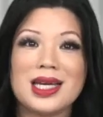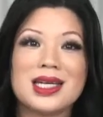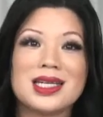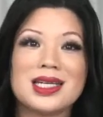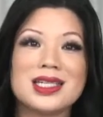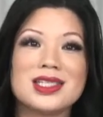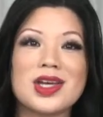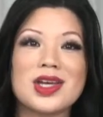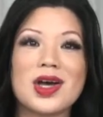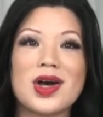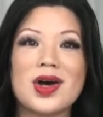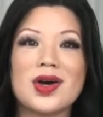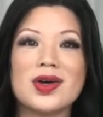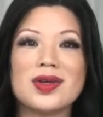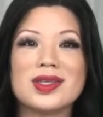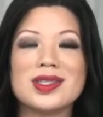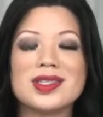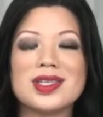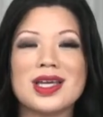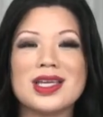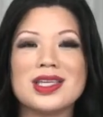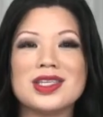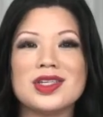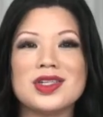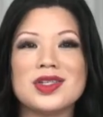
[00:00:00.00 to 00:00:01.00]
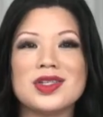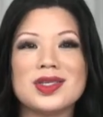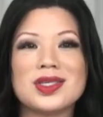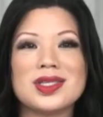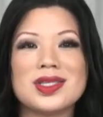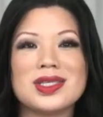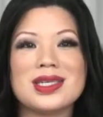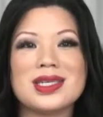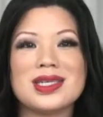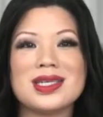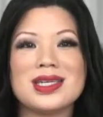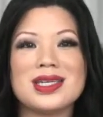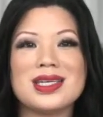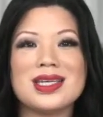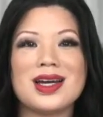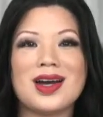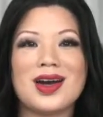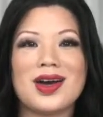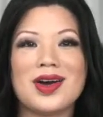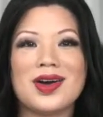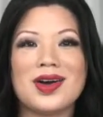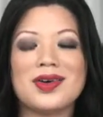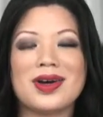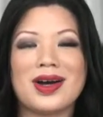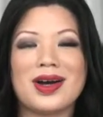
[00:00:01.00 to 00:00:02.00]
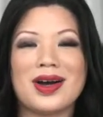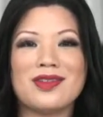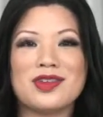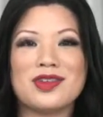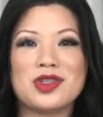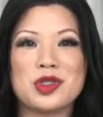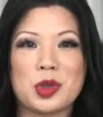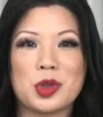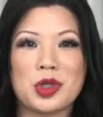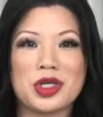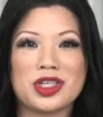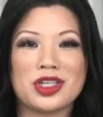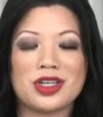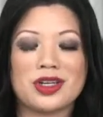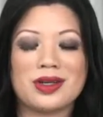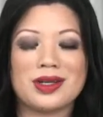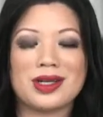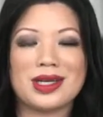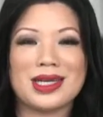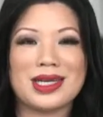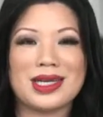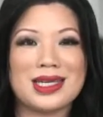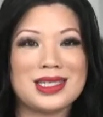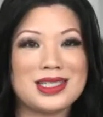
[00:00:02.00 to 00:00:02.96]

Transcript: So the new CEO of Twitter is